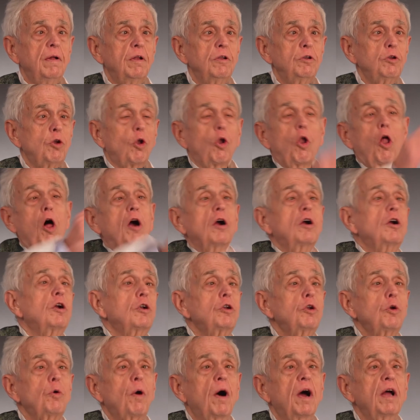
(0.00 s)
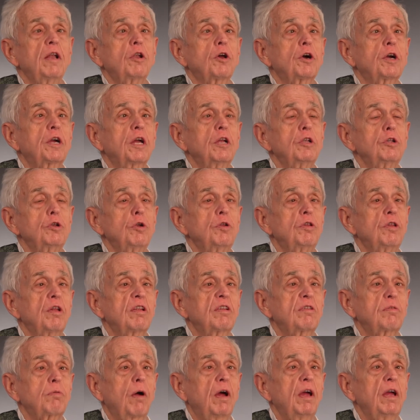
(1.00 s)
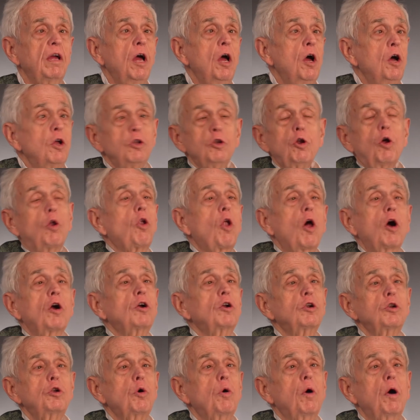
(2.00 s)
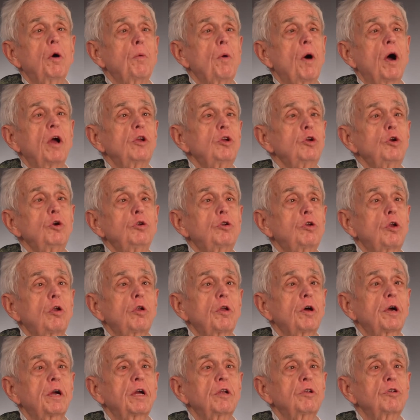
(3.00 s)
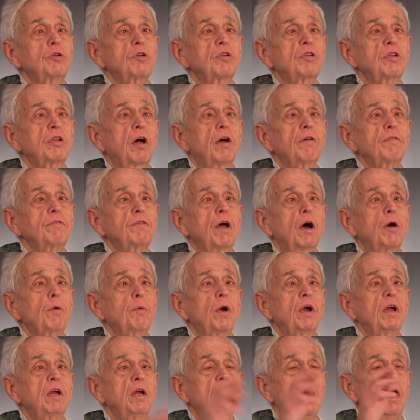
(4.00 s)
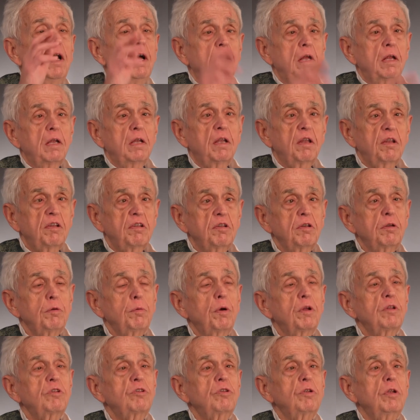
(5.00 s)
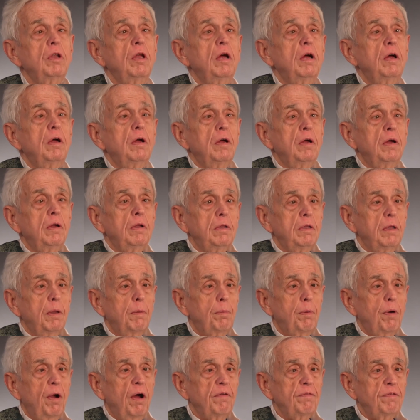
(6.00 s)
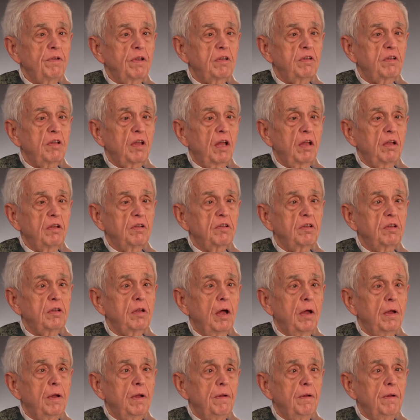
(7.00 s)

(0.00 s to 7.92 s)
No longer do I look at you this way. No longer do I want you to look at yourself that way. Listen to what the prophet says.